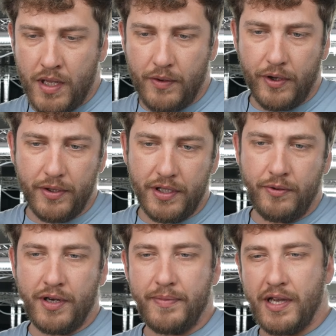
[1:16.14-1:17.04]
And we really
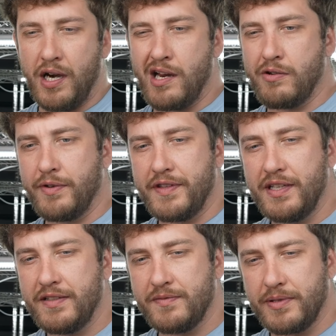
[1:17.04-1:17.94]
want to be on it with
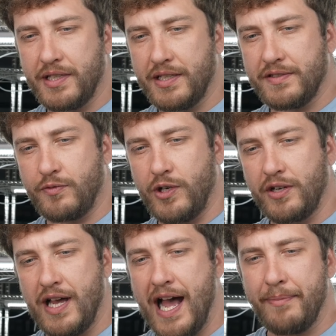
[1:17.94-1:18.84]
these because
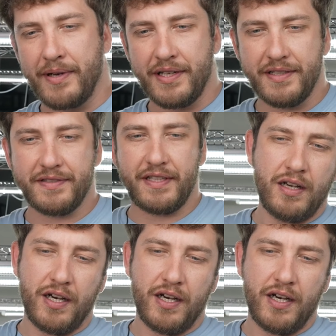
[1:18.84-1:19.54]
what'll happen is,